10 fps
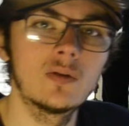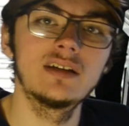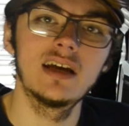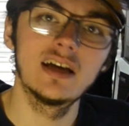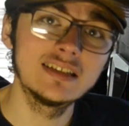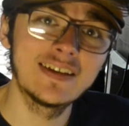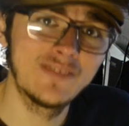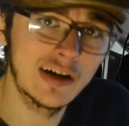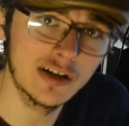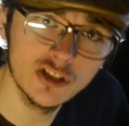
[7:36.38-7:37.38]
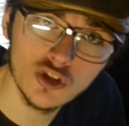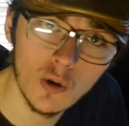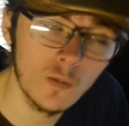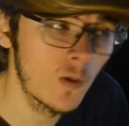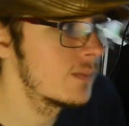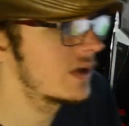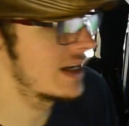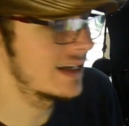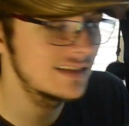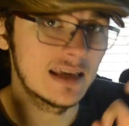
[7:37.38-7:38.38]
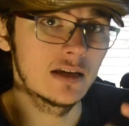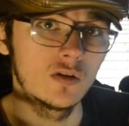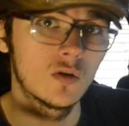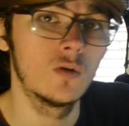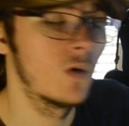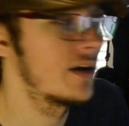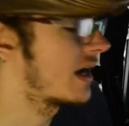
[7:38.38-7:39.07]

idea is a very short one, but it is a good one, and